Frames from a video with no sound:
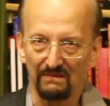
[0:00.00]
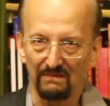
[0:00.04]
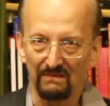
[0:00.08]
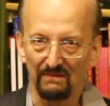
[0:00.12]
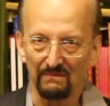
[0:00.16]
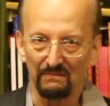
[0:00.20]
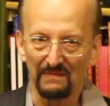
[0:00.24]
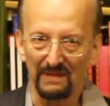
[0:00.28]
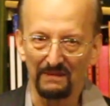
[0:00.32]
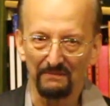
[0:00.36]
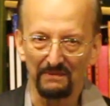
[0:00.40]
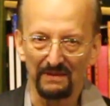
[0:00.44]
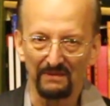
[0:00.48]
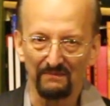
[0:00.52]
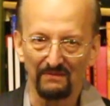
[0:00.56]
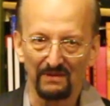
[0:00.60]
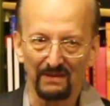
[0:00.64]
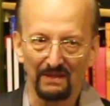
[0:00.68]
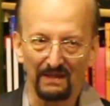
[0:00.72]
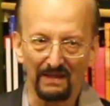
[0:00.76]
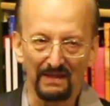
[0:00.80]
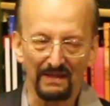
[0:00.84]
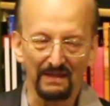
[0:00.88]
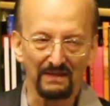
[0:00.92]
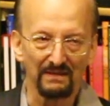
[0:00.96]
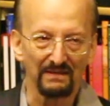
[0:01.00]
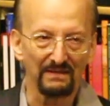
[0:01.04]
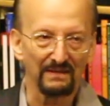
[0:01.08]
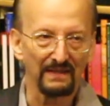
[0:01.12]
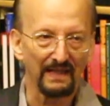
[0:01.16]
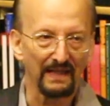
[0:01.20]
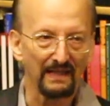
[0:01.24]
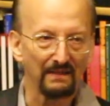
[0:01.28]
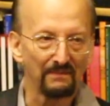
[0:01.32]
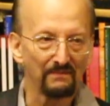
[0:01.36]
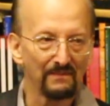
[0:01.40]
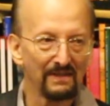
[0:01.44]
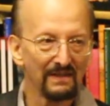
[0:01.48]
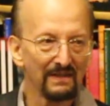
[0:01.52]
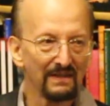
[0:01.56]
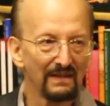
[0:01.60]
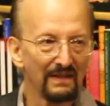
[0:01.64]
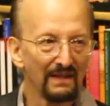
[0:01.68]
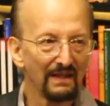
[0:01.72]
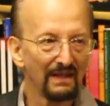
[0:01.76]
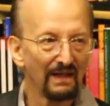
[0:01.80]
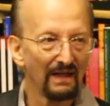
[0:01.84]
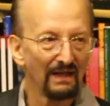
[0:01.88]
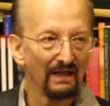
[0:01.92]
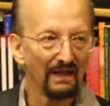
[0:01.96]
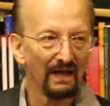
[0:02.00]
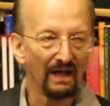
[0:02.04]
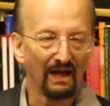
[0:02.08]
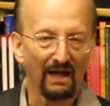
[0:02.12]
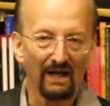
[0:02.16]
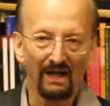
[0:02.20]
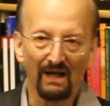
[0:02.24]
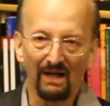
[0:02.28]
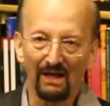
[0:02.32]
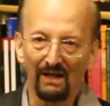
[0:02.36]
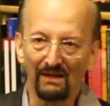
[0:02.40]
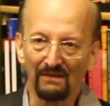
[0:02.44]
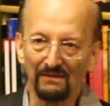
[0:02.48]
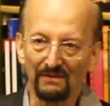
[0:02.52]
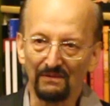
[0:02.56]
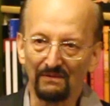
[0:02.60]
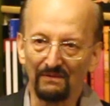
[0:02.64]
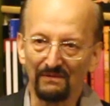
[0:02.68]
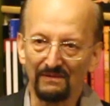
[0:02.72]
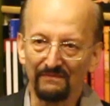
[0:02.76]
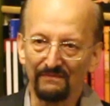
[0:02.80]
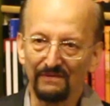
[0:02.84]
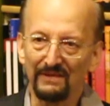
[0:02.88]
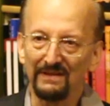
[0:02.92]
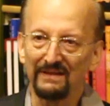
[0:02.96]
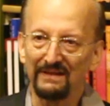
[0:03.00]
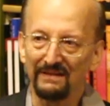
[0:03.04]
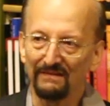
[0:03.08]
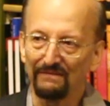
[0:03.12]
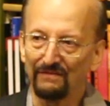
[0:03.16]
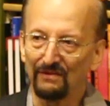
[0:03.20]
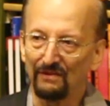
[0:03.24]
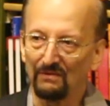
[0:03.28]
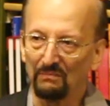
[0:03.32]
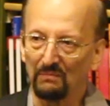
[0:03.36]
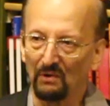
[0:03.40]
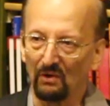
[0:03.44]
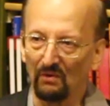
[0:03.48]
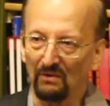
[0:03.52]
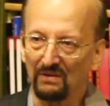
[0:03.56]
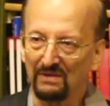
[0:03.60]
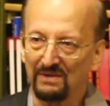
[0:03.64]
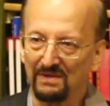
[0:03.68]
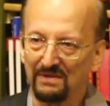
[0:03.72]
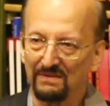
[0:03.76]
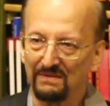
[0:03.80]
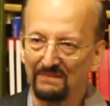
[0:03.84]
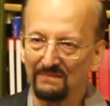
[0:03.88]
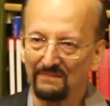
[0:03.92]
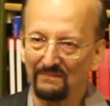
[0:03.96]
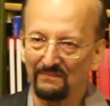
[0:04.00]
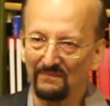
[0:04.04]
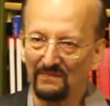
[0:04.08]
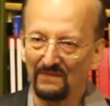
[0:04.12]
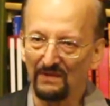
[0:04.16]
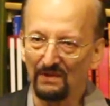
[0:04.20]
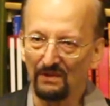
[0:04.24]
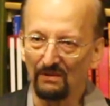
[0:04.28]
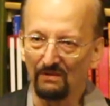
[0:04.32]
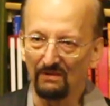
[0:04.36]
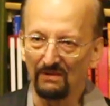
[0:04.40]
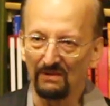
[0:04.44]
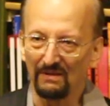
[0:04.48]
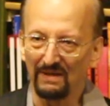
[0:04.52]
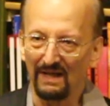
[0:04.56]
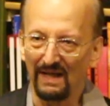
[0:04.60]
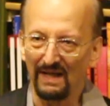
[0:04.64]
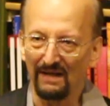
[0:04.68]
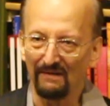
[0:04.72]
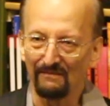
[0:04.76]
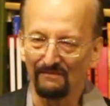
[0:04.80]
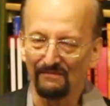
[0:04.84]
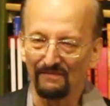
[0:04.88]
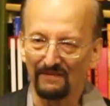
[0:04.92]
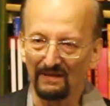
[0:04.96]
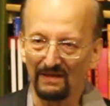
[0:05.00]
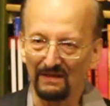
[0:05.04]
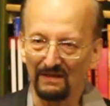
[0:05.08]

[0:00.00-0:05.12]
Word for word: or maybe even earlier than that, there were very few books. You could have